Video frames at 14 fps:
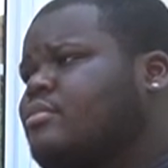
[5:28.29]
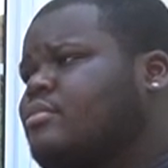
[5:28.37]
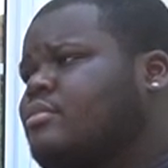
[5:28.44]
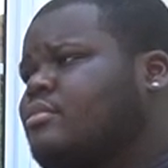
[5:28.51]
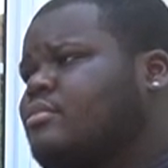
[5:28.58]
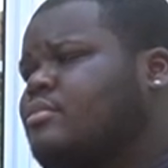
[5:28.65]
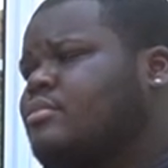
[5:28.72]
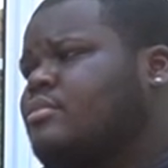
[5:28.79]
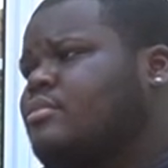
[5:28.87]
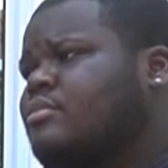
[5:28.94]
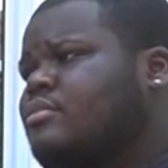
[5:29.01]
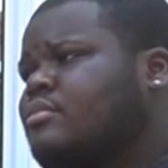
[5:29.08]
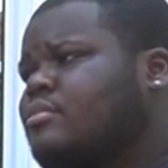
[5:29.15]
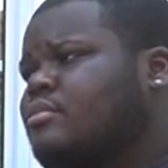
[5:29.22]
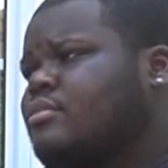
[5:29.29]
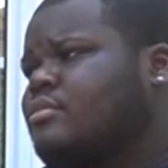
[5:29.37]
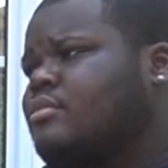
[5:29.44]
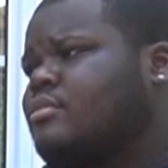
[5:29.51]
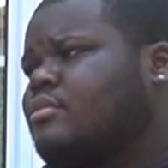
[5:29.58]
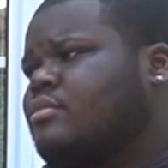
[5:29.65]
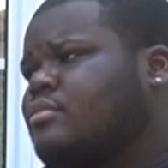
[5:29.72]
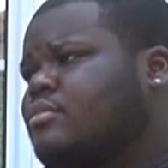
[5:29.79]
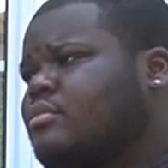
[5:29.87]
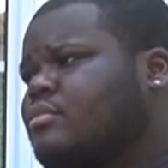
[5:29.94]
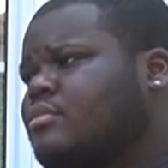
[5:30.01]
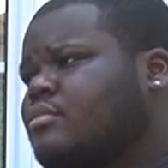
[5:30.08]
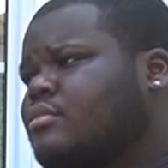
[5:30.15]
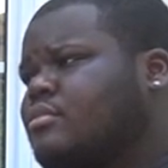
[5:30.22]

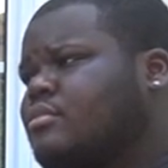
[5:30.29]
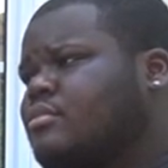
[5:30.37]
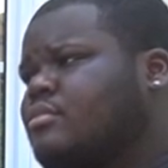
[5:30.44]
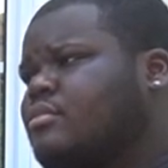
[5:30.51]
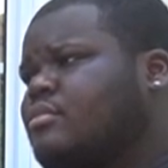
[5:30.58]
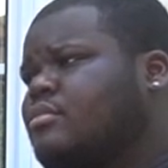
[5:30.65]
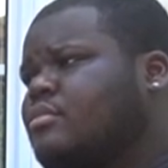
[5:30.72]
(silent)